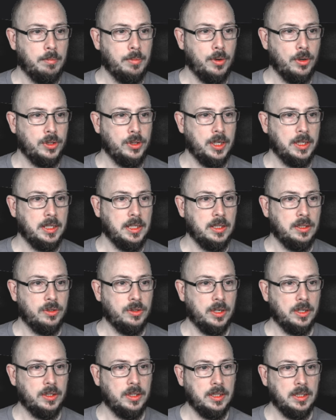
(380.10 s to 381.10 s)
project
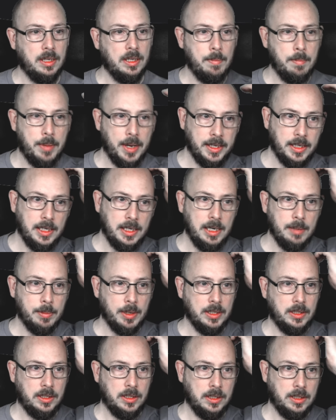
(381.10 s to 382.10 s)
instructions embedded in my
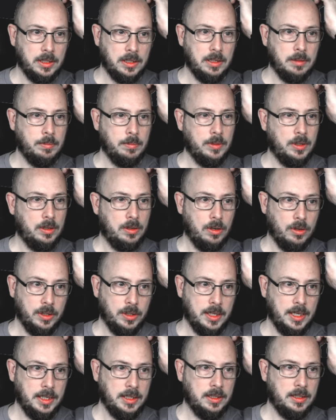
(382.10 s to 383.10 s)
system
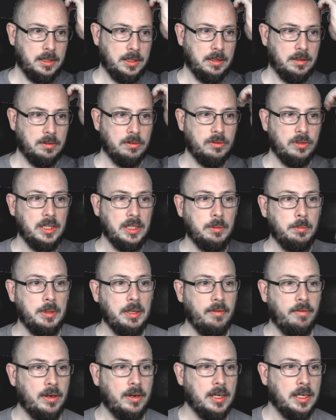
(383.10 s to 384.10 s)
context,
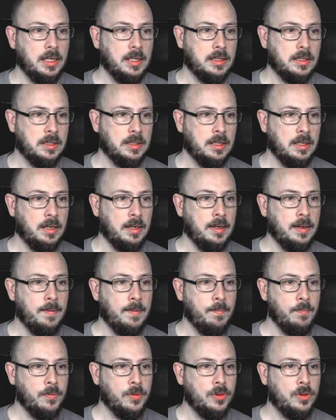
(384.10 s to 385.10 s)
README files,
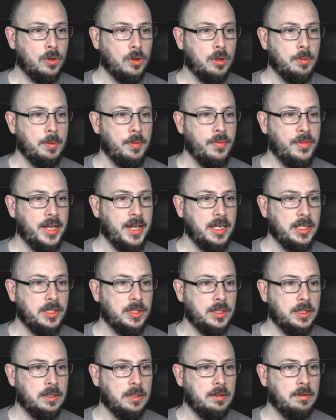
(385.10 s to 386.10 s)

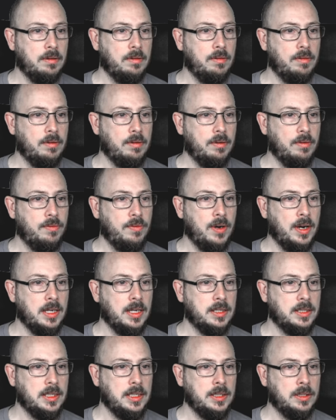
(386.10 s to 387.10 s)
documentation
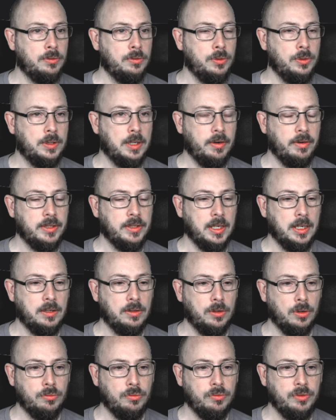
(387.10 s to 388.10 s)
files in the root directory.
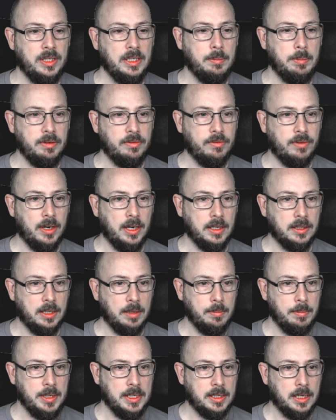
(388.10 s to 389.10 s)
So README files,
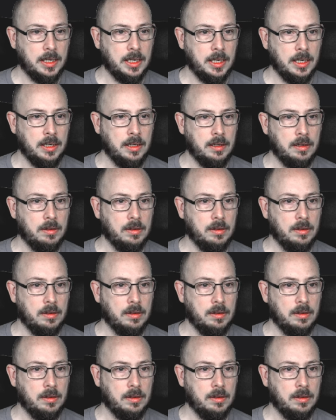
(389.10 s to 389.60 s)
that means I can